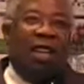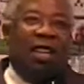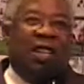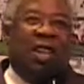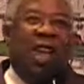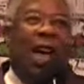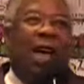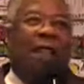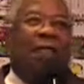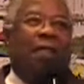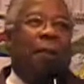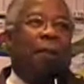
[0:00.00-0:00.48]

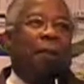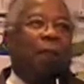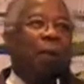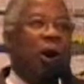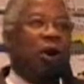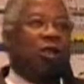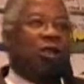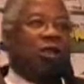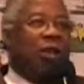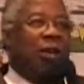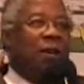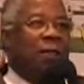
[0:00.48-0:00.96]
Tell the
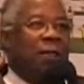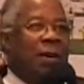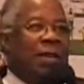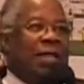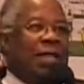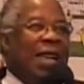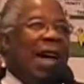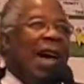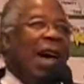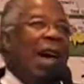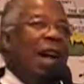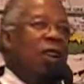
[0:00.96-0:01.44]
person
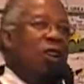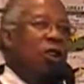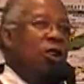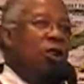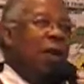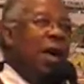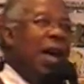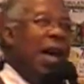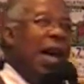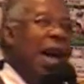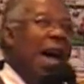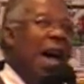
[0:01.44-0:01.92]
beside
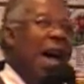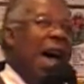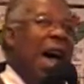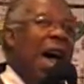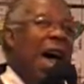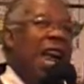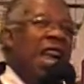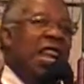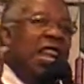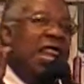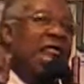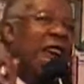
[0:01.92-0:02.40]
you,
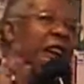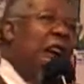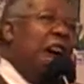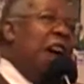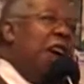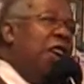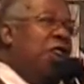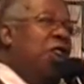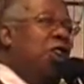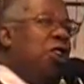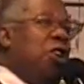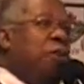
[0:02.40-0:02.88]
I
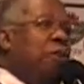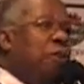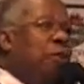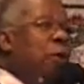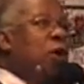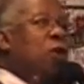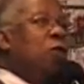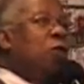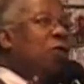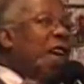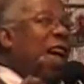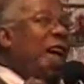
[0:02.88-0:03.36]
dare you to
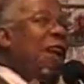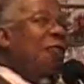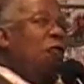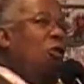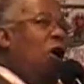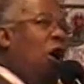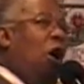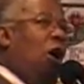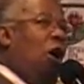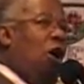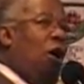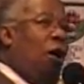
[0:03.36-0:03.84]
prove that
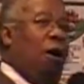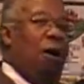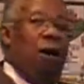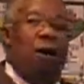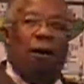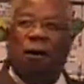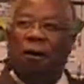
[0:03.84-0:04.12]
wrong.